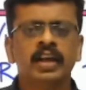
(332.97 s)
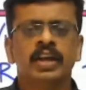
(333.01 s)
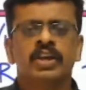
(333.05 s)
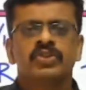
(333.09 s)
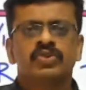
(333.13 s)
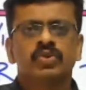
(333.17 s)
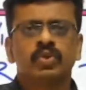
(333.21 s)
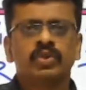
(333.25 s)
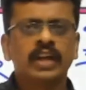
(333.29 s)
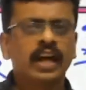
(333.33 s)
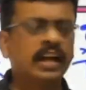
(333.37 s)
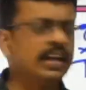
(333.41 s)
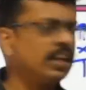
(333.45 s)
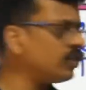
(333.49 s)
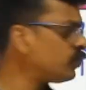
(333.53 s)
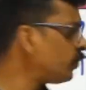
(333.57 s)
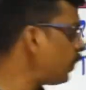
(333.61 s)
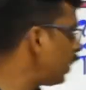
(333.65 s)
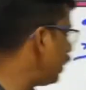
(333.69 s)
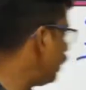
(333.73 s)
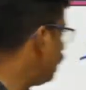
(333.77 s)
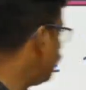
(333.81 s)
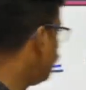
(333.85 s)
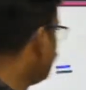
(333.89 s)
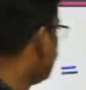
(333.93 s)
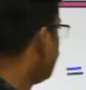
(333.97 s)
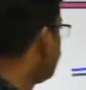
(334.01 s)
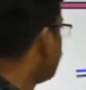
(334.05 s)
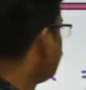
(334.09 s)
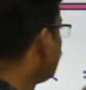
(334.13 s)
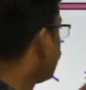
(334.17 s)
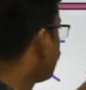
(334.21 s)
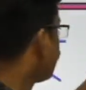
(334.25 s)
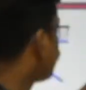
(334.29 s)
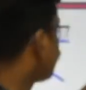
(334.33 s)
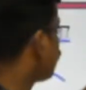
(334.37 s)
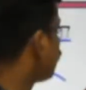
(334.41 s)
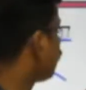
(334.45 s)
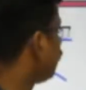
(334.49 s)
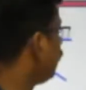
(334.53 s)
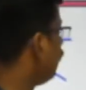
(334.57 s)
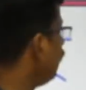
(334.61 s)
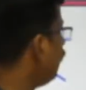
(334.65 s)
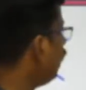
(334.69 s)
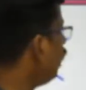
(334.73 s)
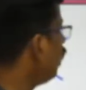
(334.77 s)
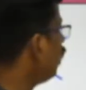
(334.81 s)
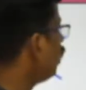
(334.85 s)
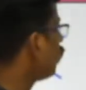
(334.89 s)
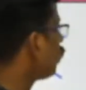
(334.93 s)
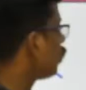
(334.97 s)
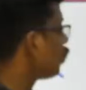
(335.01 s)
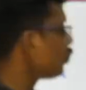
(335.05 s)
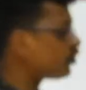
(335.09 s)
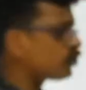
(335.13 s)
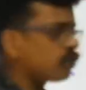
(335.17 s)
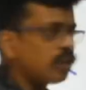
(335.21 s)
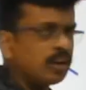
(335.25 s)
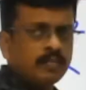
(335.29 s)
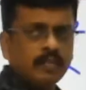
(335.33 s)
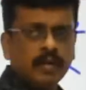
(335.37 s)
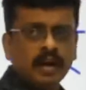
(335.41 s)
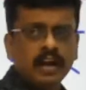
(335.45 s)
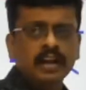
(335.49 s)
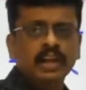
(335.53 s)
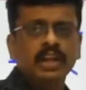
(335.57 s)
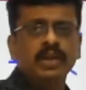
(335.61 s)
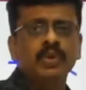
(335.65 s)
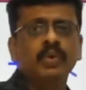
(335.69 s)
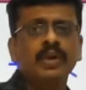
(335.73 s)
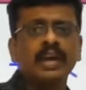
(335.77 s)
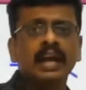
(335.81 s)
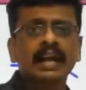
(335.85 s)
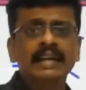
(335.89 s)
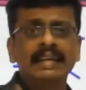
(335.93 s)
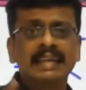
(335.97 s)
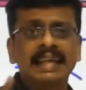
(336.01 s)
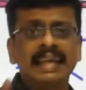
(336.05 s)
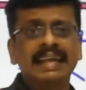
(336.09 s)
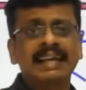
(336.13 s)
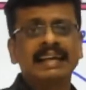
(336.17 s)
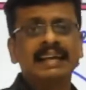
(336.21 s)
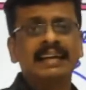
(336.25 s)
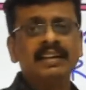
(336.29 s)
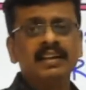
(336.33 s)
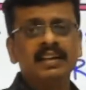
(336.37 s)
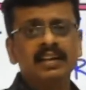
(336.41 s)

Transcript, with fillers: So that is why the T into question mark you can take